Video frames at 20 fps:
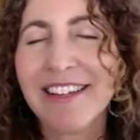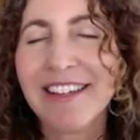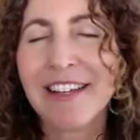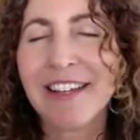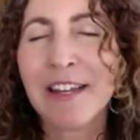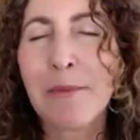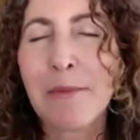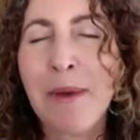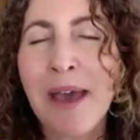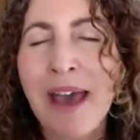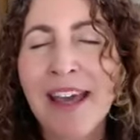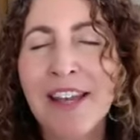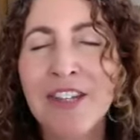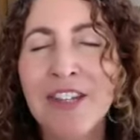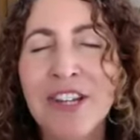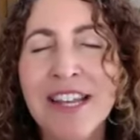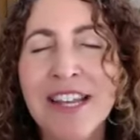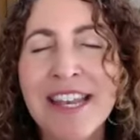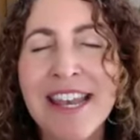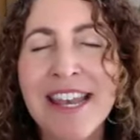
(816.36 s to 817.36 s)

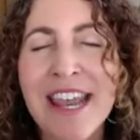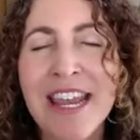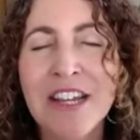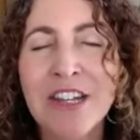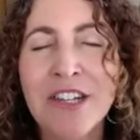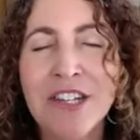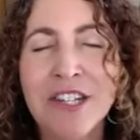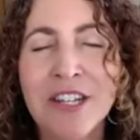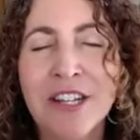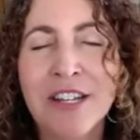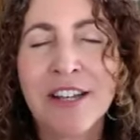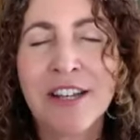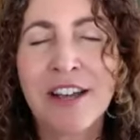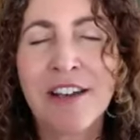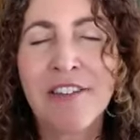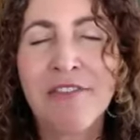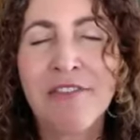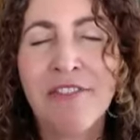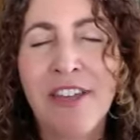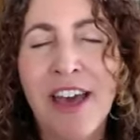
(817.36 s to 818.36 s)
imagination
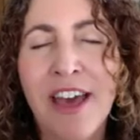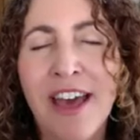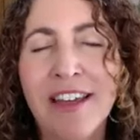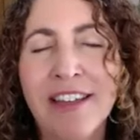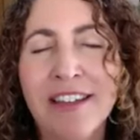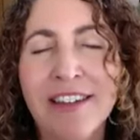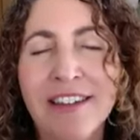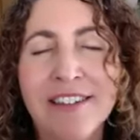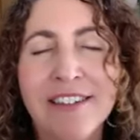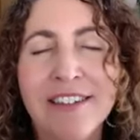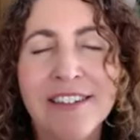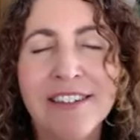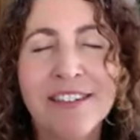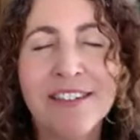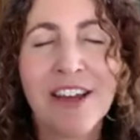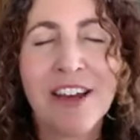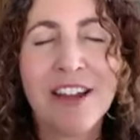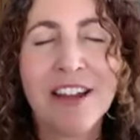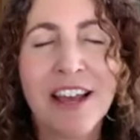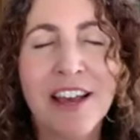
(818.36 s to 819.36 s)
of that. It does
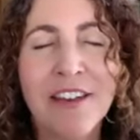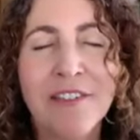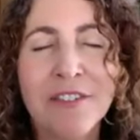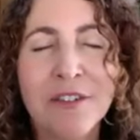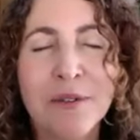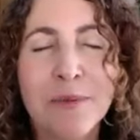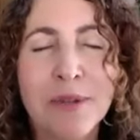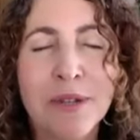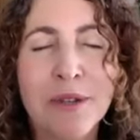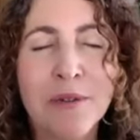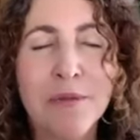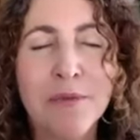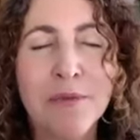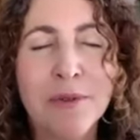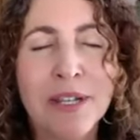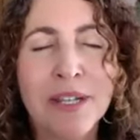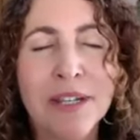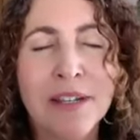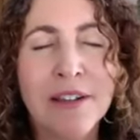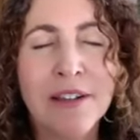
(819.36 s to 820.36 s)
not have to be
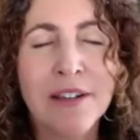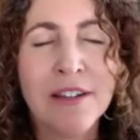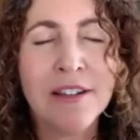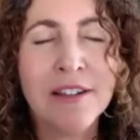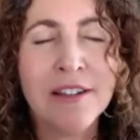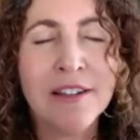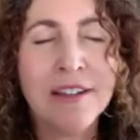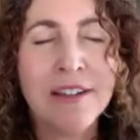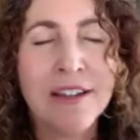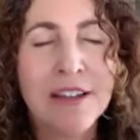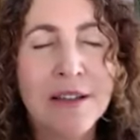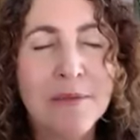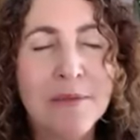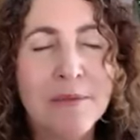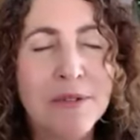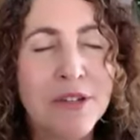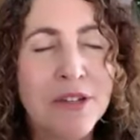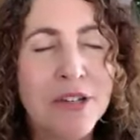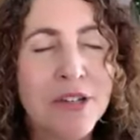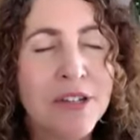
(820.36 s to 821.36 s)
real,
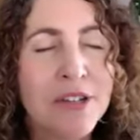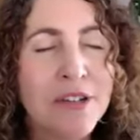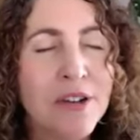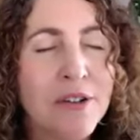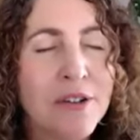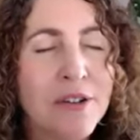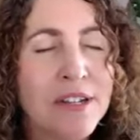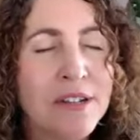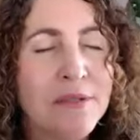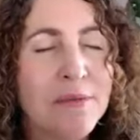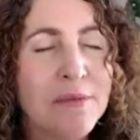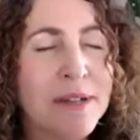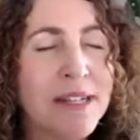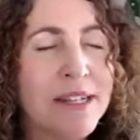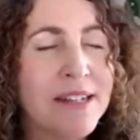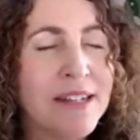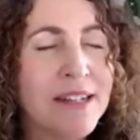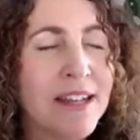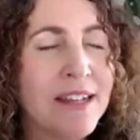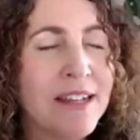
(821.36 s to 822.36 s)
but just notice what
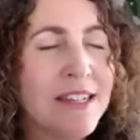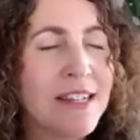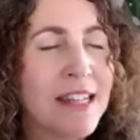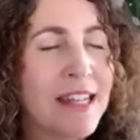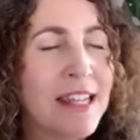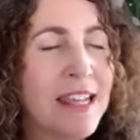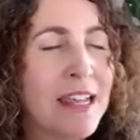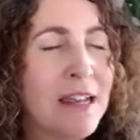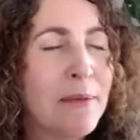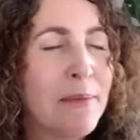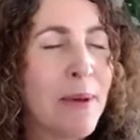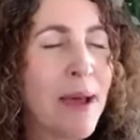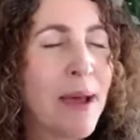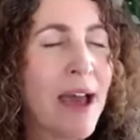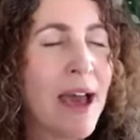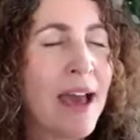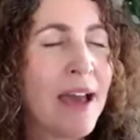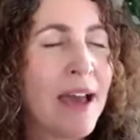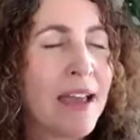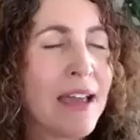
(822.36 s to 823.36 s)
it's like to lean
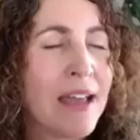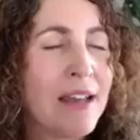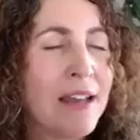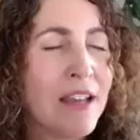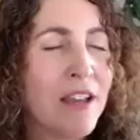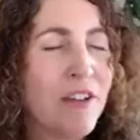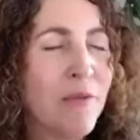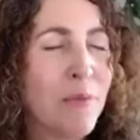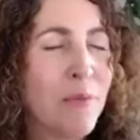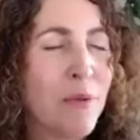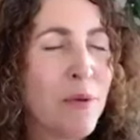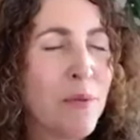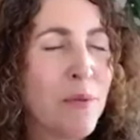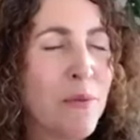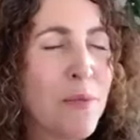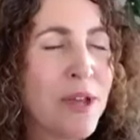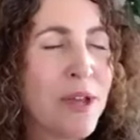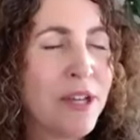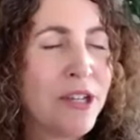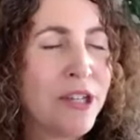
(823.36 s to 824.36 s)
back and give
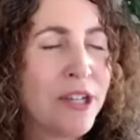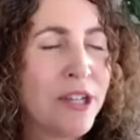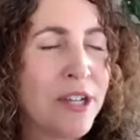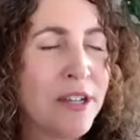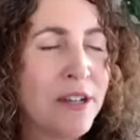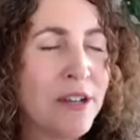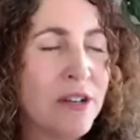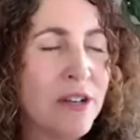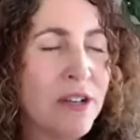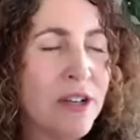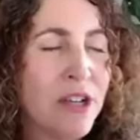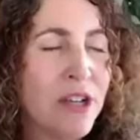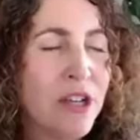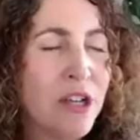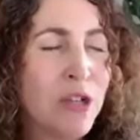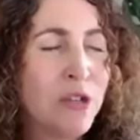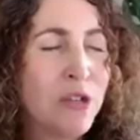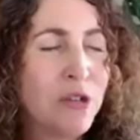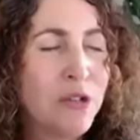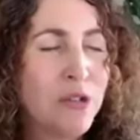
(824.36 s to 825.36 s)
permission
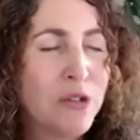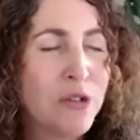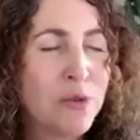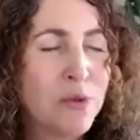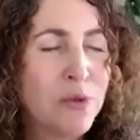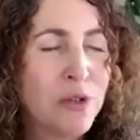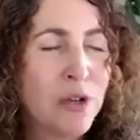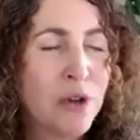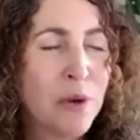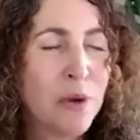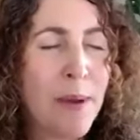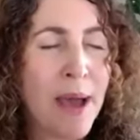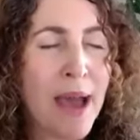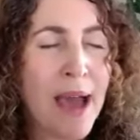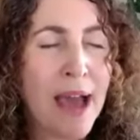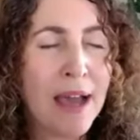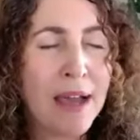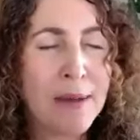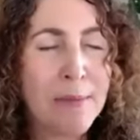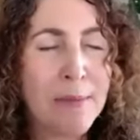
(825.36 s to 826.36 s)
to your
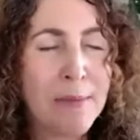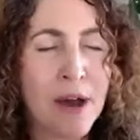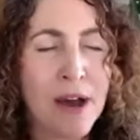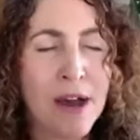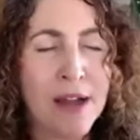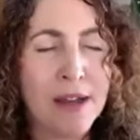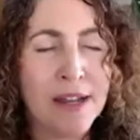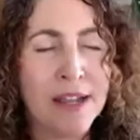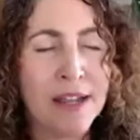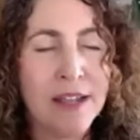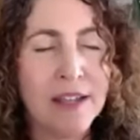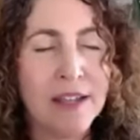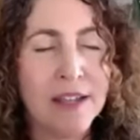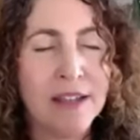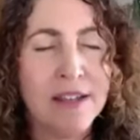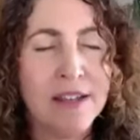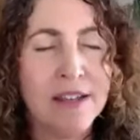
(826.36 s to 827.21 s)
back body